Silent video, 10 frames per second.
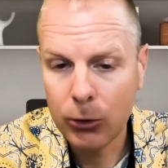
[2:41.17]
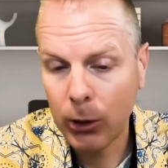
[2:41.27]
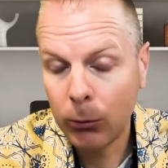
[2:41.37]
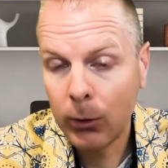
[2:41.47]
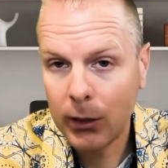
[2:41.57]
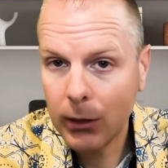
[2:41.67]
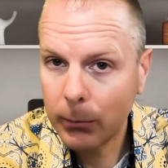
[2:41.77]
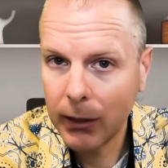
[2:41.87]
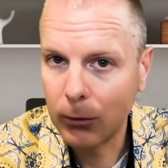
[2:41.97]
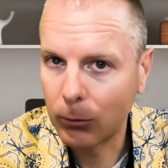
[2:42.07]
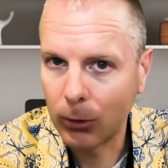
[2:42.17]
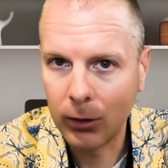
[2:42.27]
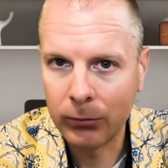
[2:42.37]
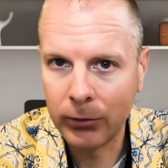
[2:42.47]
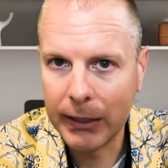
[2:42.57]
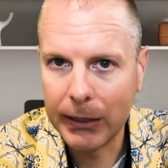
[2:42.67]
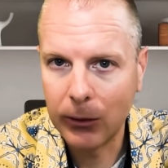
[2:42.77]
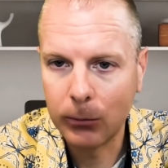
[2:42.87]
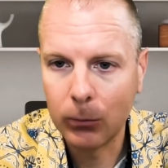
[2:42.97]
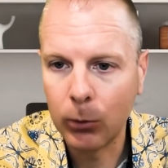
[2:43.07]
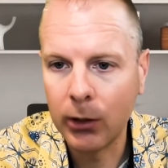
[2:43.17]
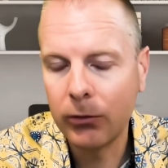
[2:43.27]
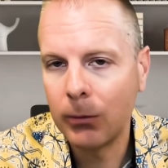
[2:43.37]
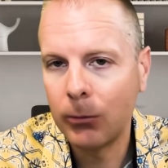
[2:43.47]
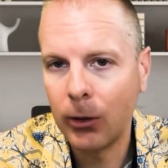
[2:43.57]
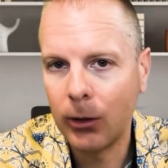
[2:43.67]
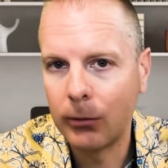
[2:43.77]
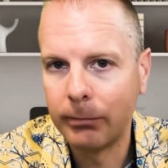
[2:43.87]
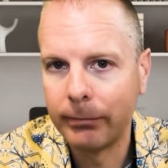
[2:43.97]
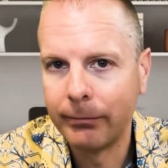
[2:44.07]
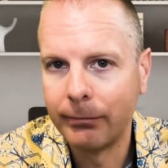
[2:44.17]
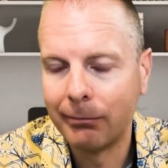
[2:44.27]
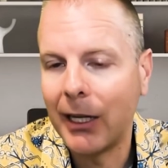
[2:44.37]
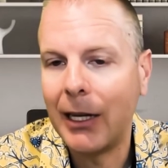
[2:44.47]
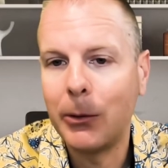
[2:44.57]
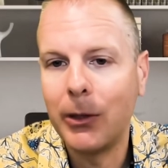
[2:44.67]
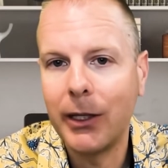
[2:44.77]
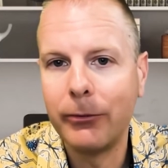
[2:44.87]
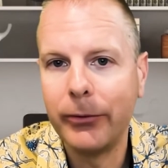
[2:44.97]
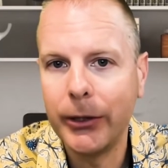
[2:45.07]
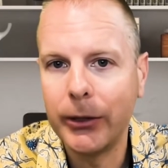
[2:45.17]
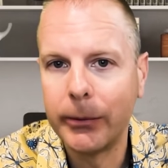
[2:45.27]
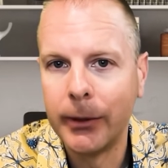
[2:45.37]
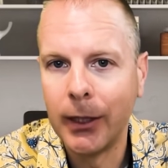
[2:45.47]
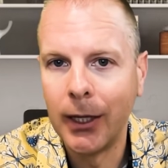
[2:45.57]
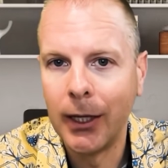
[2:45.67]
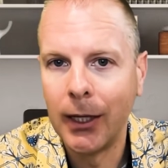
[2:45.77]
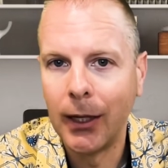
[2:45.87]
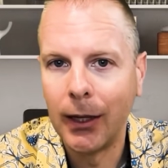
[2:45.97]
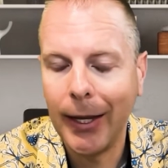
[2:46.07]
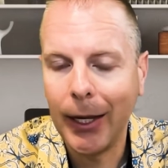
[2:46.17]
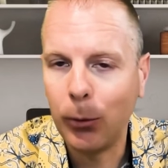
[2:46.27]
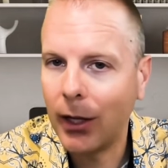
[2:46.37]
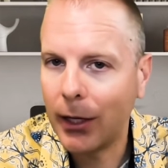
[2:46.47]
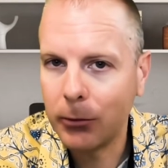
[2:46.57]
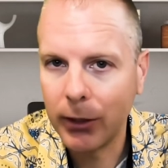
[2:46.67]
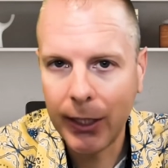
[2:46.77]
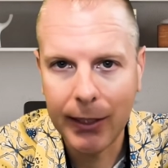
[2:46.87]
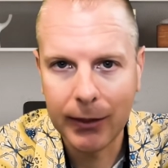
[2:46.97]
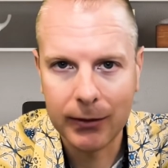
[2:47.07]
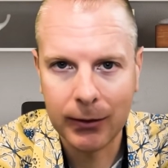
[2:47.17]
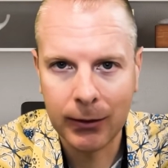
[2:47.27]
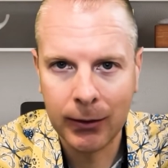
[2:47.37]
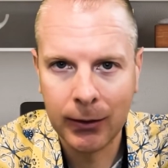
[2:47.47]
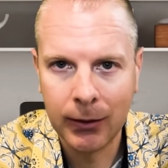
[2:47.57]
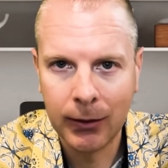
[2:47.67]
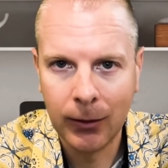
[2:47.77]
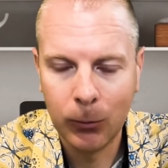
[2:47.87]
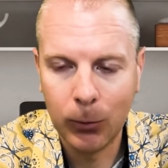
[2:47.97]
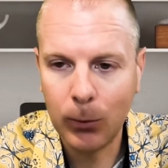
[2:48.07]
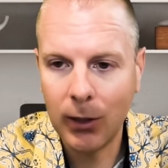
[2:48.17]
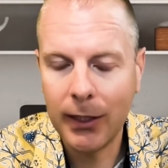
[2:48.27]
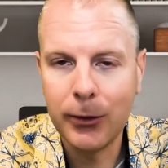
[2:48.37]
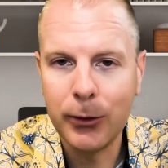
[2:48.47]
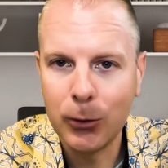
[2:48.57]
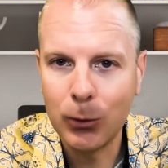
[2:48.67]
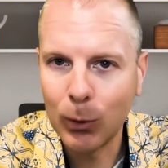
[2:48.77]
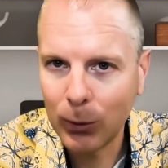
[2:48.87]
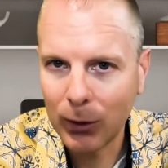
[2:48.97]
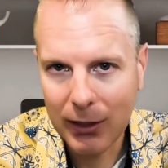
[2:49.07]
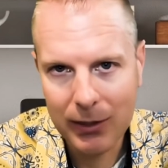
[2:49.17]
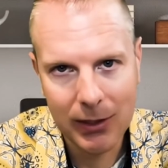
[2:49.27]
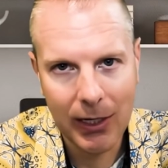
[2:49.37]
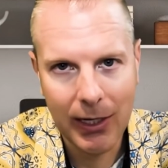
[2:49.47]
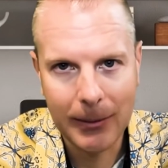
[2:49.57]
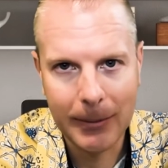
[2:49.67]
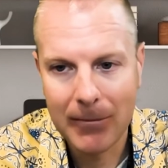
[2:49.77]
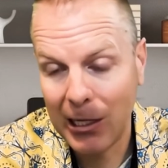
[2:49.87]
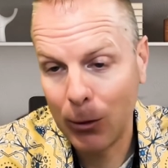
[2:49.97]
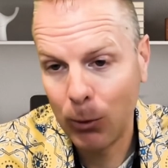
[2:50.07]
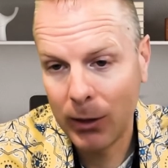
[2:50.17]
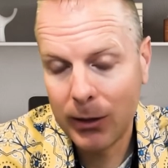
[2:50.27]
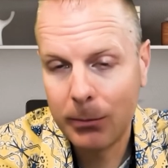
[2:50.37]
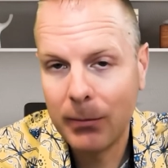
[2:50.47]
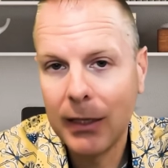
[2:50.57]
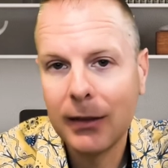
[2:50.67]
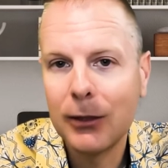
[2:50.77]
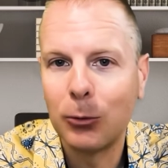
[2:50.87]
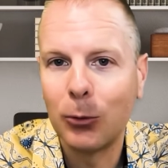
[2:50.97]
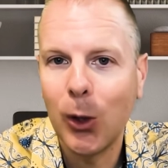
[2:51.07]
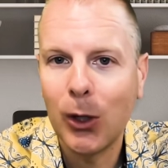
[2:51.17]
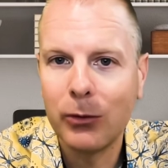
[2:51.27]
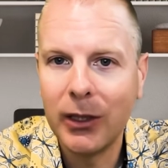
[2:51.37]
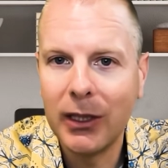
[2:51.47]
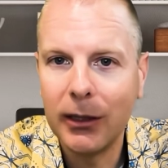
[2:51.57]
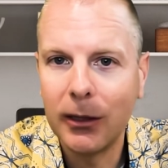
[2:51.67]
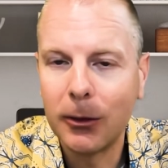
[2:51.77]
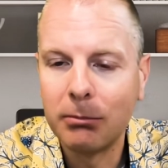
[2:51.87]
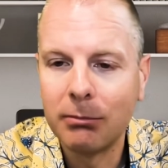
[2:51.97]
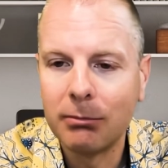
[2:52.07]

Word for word: So I wanted to make a raw video. What if I'm wrong? How will I feel? How will I react? What will I do? What will I say? And I wanted to make this raw video